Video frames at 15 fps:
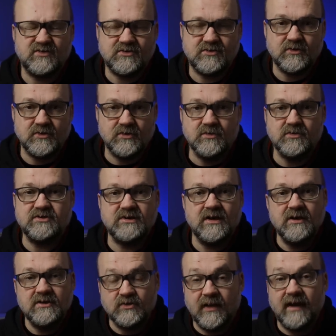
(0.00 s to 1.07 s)
to use
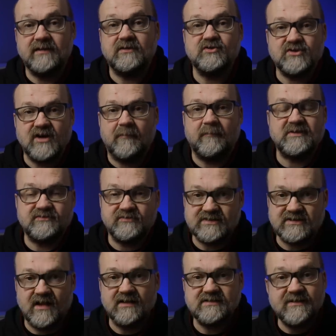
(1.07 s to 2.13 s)
to get the sharpest
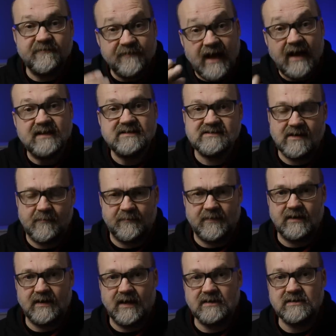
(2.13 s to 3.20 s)
results, if that is
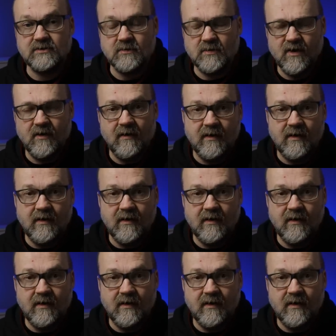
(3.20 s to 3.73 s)
something that you